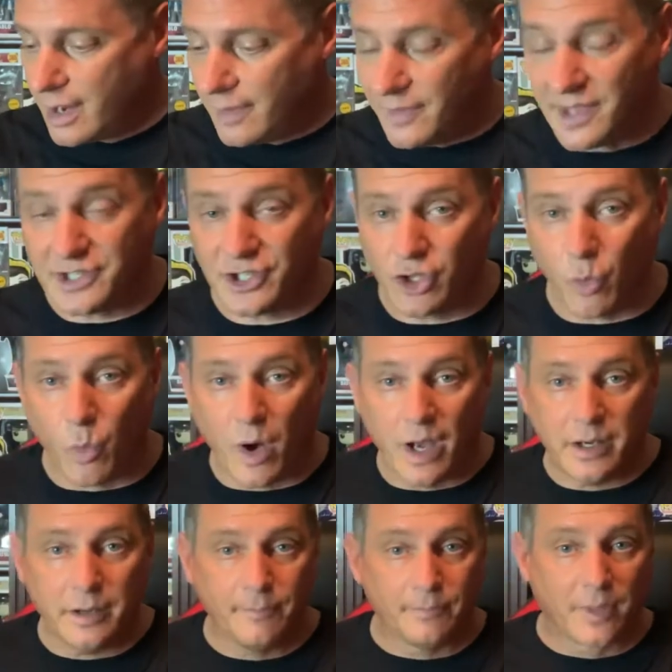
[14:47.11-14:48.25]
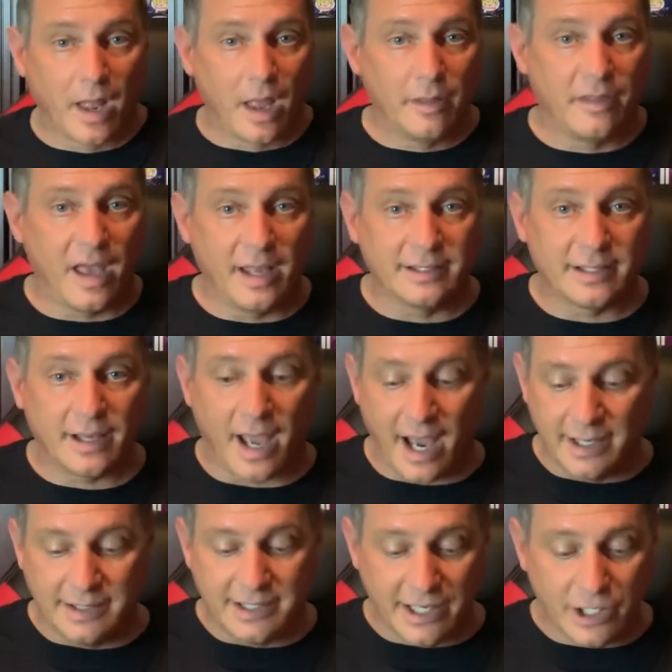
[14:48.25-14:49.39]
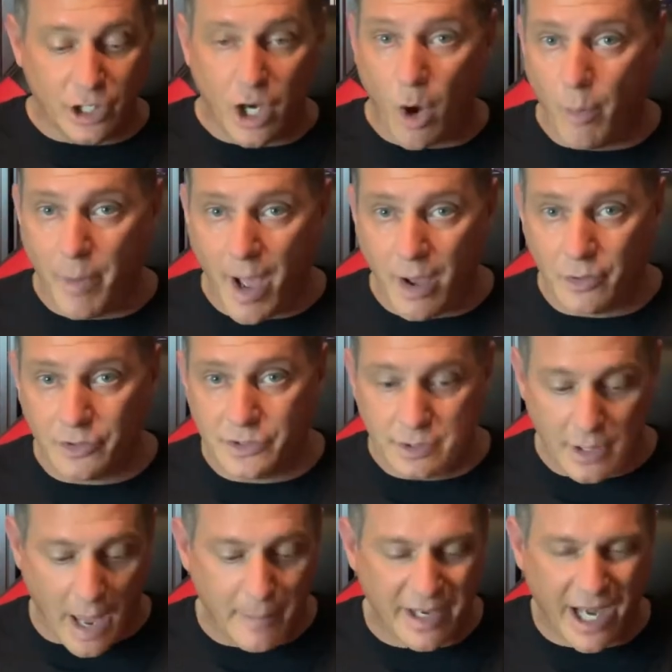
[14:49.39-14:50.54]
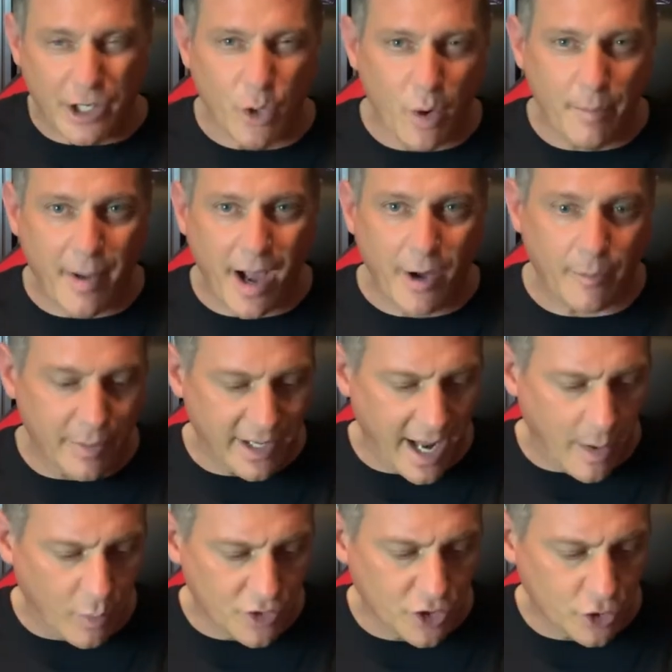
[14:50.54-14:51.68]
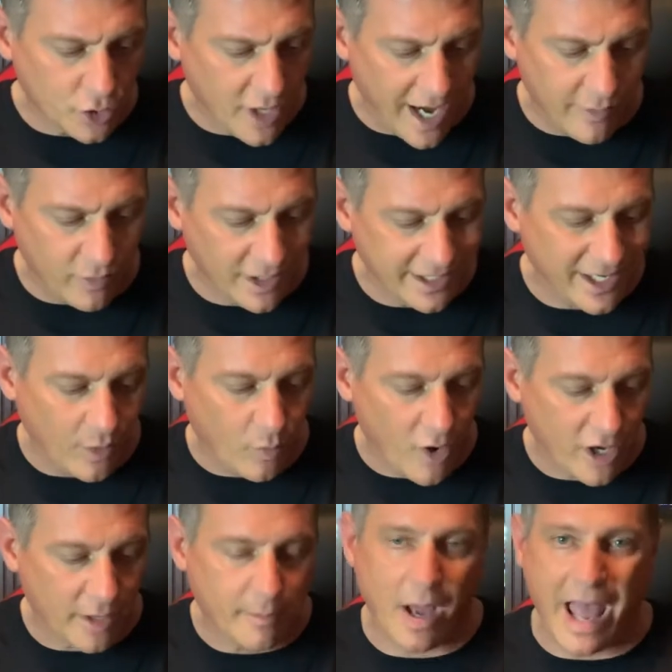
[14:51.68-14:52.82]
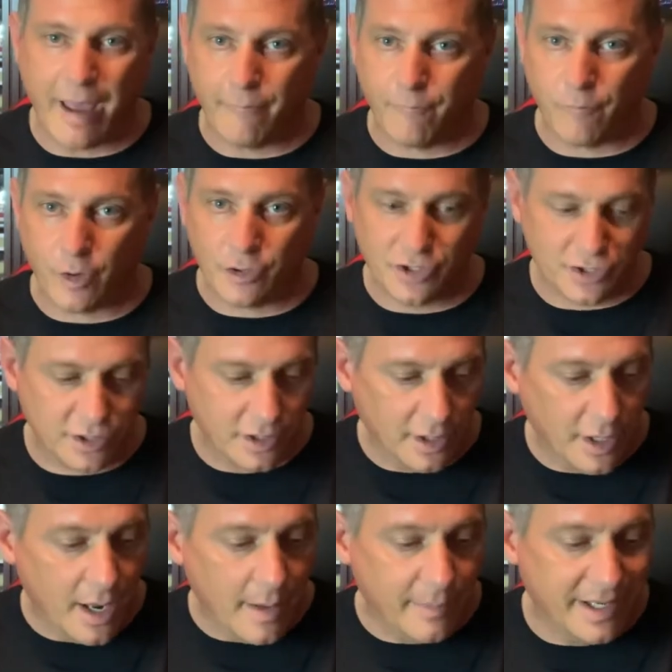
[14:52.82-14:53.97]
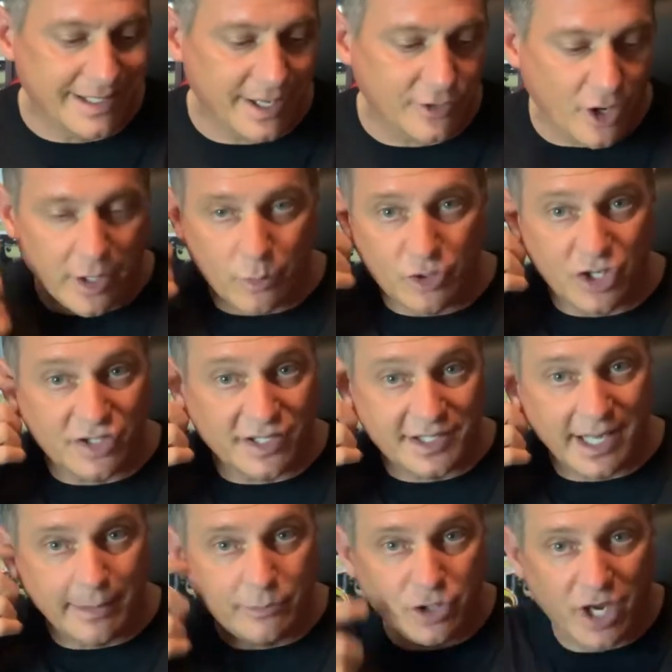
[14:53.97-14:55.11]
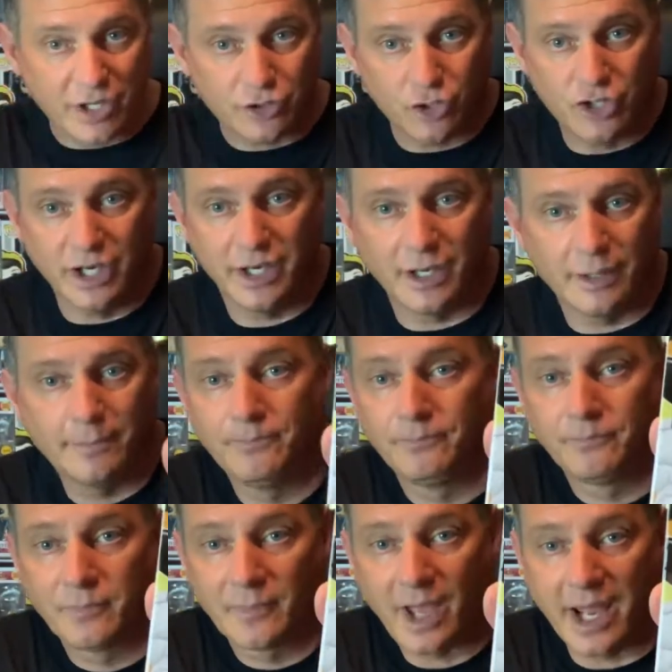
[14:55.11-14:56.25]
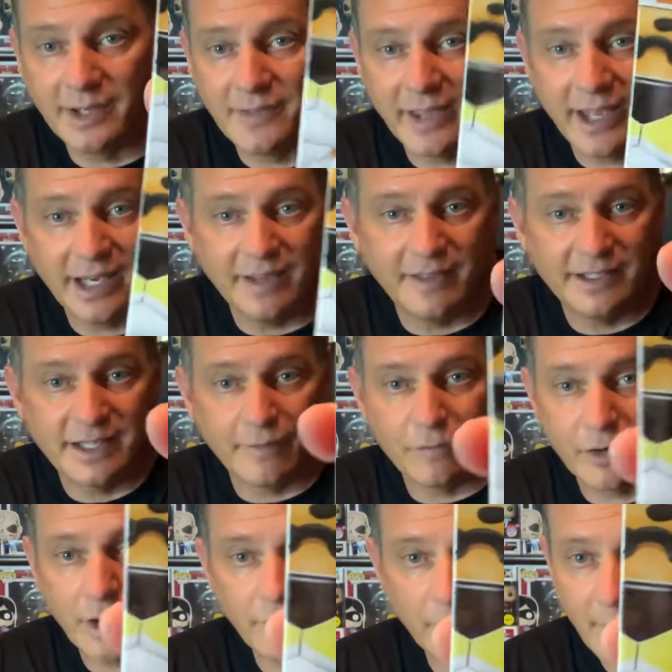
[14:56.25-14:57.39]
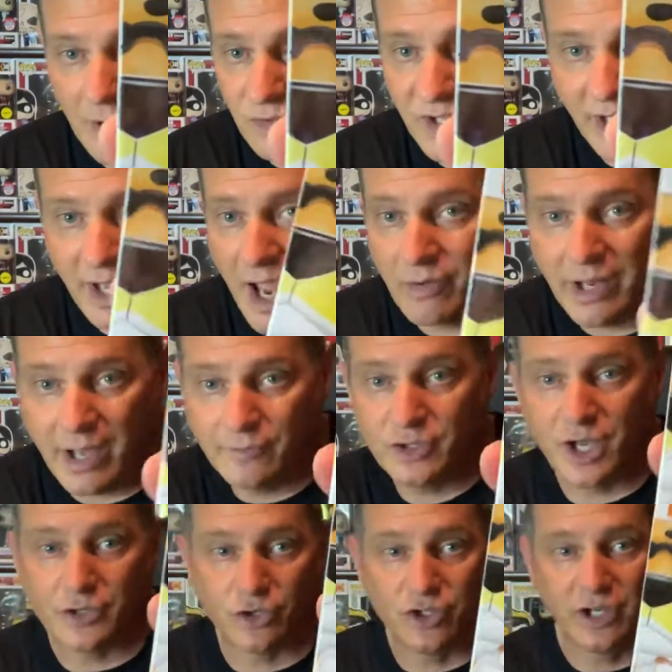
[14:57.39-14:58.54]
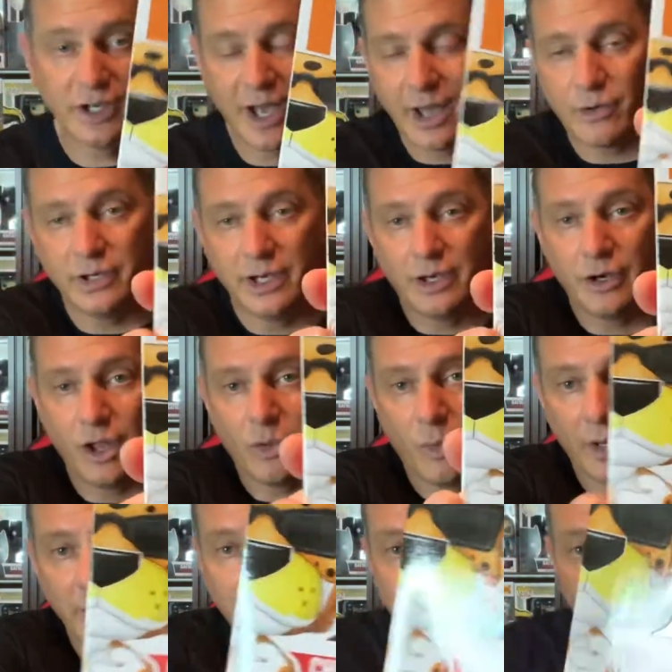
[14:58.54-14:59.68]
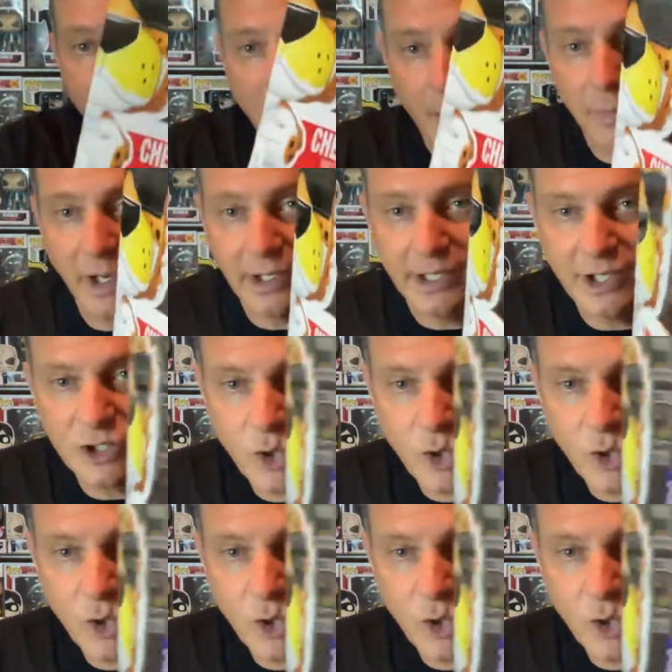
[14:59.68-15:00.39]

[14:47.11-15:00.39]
This is the one that I didn't know about. I mean, I knew about, but I wasn't sure. I really didn't want him at first because I thought it was just the same Chester Cheetah. I didn't think anything different of him. I was like, I already have Chester Cheetah. I don't need another one. But he's